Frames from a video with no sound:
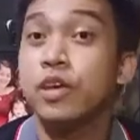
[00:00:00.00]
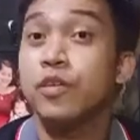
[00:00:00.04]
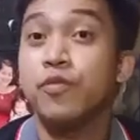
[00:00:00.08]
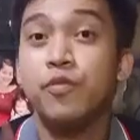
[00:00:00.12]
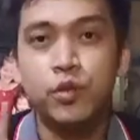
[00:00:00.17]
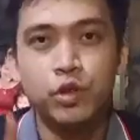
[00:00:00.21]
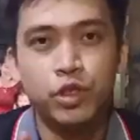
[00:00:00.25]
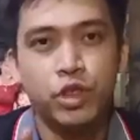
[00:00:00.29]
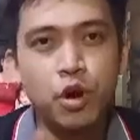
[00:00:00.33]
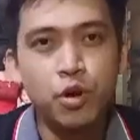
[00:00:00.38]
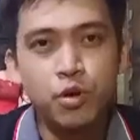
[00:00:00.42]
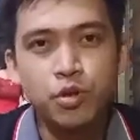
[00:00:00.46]

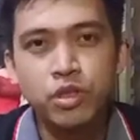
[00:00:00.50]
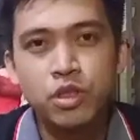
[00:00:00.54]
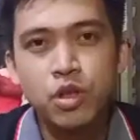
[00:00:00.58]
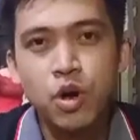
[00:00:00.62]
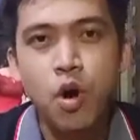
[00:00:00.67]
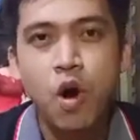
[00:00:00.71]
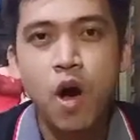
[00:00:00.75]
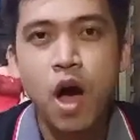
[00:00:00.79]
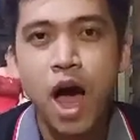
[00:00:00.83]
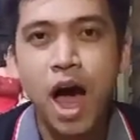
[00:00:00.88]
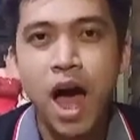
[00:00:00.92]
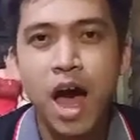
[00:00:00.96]
If you don't
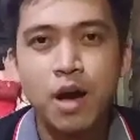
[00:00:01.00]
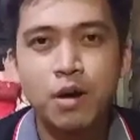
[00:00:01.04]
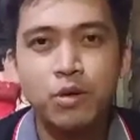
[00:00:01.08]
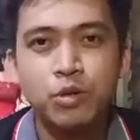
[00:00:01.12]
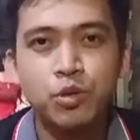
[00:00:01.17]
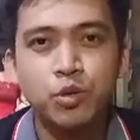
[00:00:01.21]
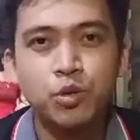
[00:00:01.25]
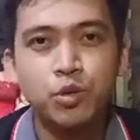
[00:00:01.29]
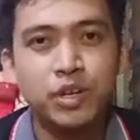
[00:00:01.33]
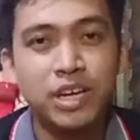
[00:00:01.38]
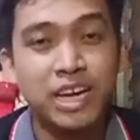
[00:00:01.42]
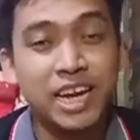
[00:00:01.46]
know
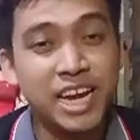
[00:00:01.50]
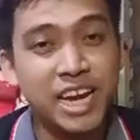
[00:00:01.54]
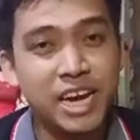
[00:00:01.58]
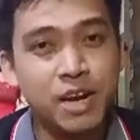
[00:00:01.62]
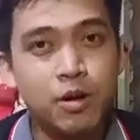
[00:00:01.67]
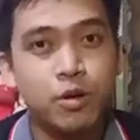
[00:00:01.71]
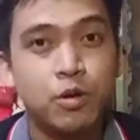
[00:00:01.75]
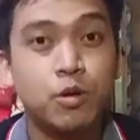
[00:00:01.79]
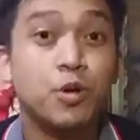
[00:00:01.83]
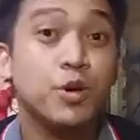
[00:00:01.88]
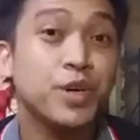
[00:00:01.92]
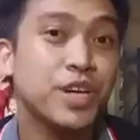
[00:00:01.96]
how to
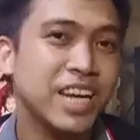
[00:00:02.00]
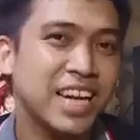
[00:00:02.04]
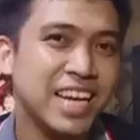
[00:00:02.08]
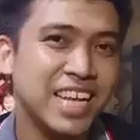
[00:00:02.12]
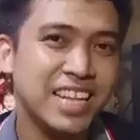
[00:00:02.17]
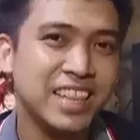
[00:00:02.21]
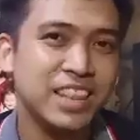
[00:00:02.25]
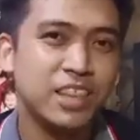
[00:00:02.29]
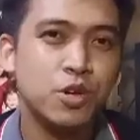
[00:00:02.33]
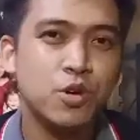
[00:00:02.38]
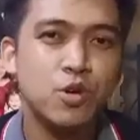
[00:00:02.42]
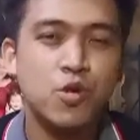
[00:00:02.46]
clear or
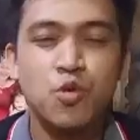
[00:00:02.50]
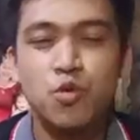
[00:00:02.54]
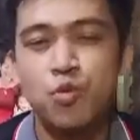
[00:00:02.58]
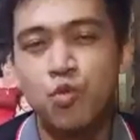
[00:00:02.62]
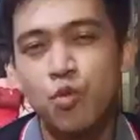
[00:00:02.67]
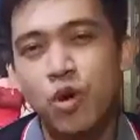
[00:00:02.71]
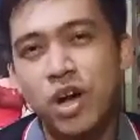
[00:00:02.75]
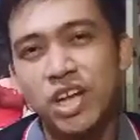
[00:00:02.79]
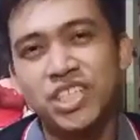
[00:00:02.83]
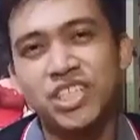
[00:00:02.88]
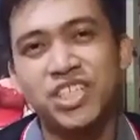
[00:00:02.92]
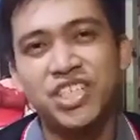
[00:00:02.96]
delete your
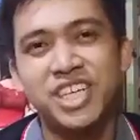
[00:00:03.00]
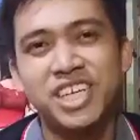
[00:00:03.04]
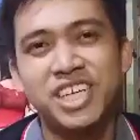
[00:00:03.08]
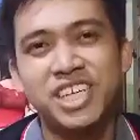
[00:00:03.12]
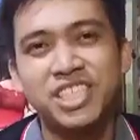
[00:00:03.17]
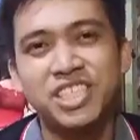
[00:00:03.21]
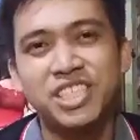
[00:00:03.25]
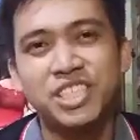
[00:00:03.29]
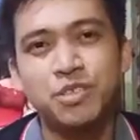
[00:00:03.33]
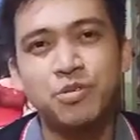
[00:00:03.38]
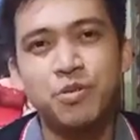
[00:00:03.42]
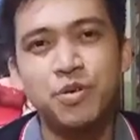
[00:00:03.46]
watch
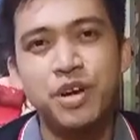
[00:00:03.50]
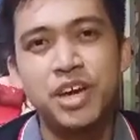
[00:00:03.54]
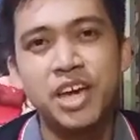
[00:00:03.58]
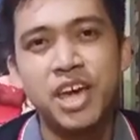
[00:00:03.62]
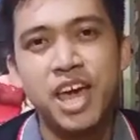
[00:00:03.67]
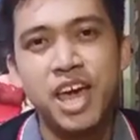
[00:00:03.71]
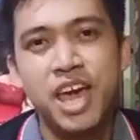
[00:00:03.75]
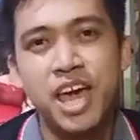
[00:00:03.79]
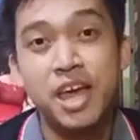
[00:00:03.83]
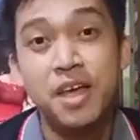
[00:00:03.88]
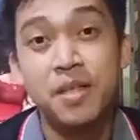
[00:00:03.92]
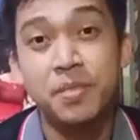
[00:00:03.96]

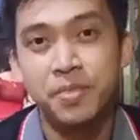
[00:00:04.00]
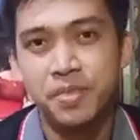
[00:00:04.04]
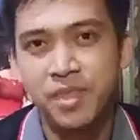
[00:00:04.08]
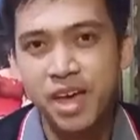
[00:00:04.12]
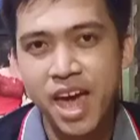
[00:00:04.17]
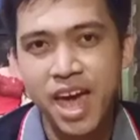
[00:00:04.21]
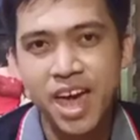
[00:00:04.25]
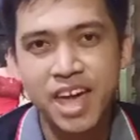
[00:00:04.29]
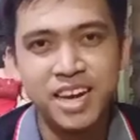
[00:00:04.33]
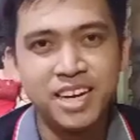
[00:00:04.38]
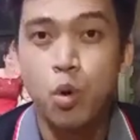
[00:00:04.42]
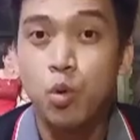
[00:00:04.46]
history,
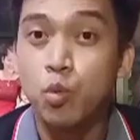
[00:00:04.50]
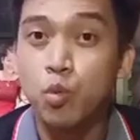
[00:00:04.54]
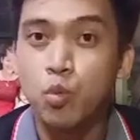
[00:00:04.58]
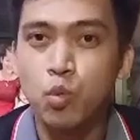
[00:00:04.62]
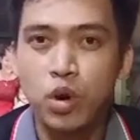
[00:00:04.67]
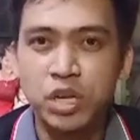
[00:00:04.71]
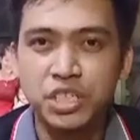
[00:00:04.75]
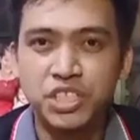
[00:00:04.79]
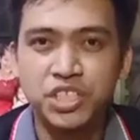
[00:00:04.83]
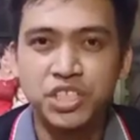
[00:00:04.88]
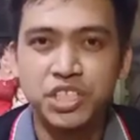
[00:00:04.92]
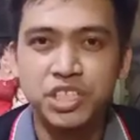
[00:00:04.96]
then
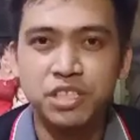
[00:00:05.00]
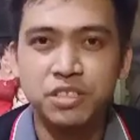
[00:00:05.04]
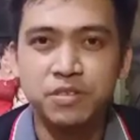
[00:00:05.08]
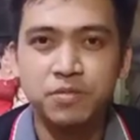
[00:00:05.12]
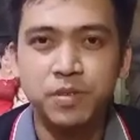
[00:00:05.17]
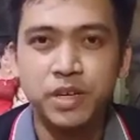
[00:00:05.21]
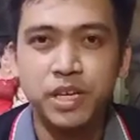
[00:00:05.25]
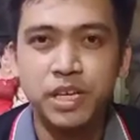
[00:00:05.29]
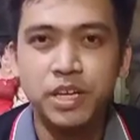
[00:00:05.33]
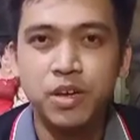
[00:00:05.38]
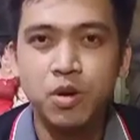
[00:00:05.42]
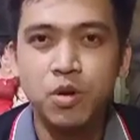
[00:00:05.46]
watch
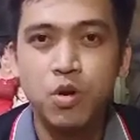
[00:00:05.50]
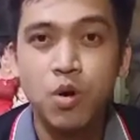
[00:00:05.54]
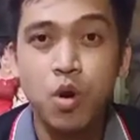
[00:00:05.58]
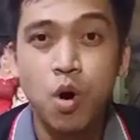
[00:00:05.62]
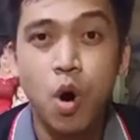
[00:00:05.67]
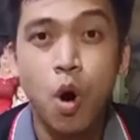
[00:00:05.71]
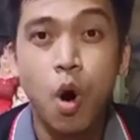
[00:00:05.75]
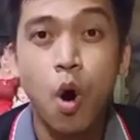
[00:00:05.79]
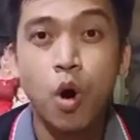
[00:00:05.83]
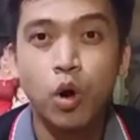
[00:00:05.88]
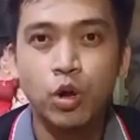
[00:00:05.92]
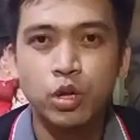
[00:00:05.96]
this video
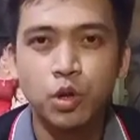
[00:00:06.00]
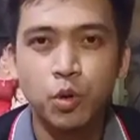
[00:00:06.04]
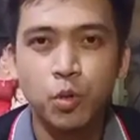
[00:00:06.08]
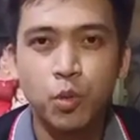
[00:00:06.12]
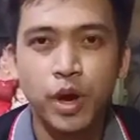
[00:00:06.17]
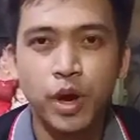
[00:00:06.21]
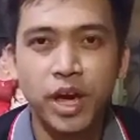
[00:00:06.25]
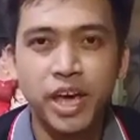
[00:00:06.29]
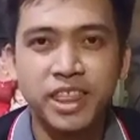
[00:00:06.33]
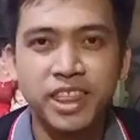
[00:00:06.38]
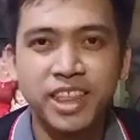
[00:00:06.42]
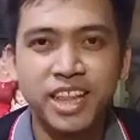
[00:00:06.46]
all the
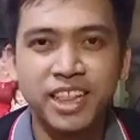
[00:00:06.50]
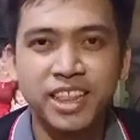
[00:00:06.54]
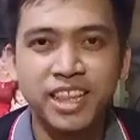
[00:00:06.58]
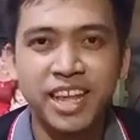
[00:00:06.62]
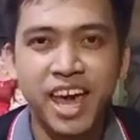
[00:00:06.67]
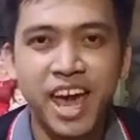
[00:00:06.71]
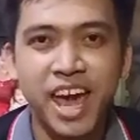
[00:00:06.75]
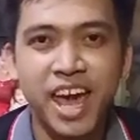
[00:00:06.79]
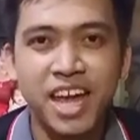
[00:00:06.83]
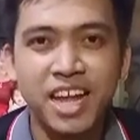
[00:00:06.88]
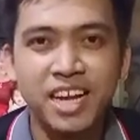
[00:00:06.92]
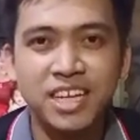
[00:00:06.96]
way until
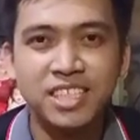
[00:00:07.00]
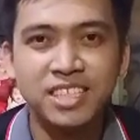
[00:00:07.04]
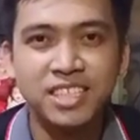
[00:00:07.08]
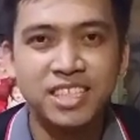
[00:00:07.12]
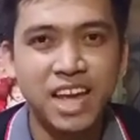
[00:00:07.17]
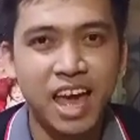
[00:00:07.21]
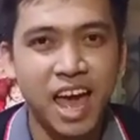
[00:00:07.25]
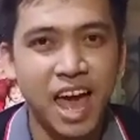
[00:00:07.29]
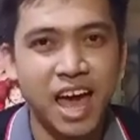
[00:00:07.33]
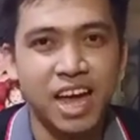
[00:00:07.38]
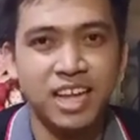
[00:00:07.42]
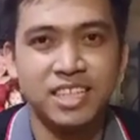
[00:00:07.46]
the end
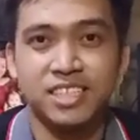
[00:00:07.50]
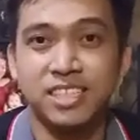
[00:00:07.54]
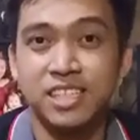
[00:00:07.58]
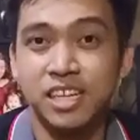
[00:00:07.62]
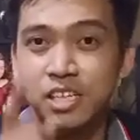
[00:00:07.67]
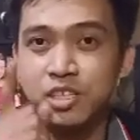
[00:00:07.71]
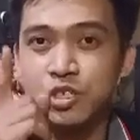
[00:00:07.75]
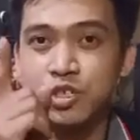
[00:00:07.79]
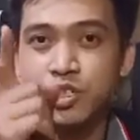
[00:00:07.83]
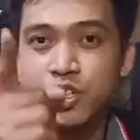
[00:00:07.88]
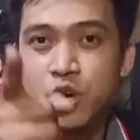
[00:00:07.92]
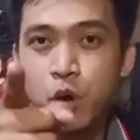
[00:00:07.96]
as
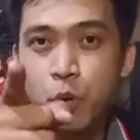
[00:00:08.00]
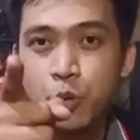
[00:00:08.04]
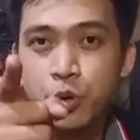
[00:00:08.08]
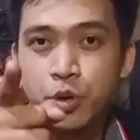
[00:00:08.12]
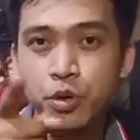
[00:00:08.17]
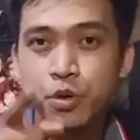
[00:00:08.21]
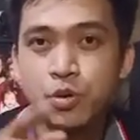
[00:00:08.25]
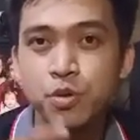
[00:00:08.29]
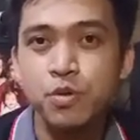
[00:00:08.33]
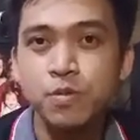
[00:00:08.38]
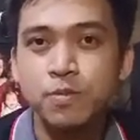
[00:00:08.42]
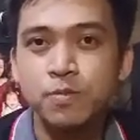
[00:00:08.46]
I show
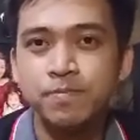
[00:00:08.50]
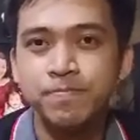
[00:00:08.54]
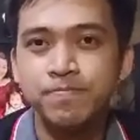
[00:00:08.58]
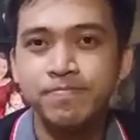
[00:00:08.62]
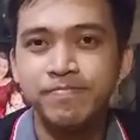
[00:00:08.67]
you